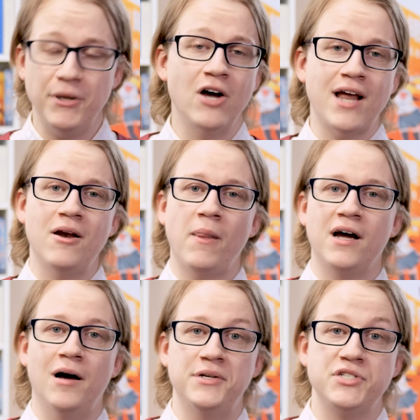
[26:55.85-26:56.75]
Let me know down in the
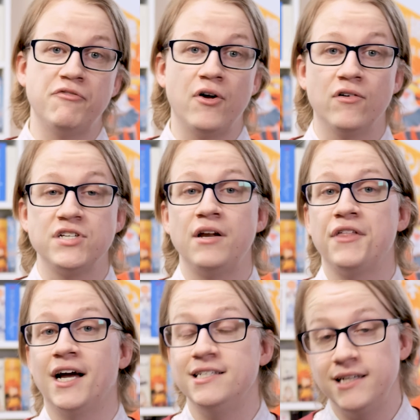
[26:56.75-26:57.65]
comments if there was
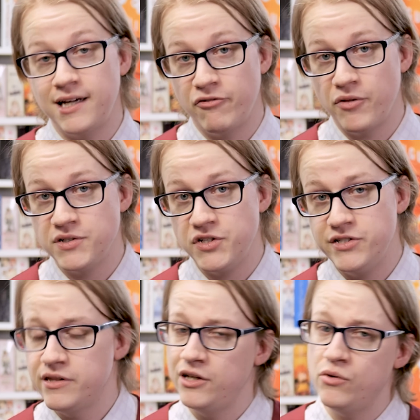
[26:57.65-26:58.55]
anything I didn't cover this
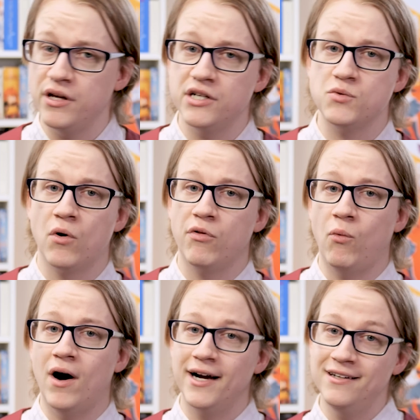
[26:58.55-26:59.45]
season that you think is
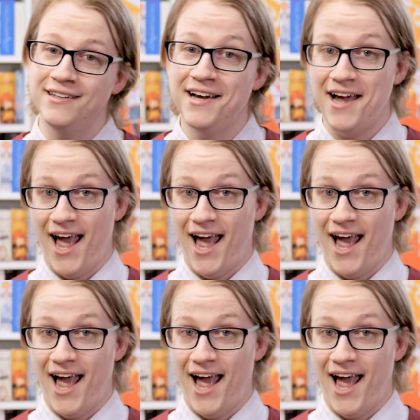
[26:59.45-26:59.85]
worthwhile.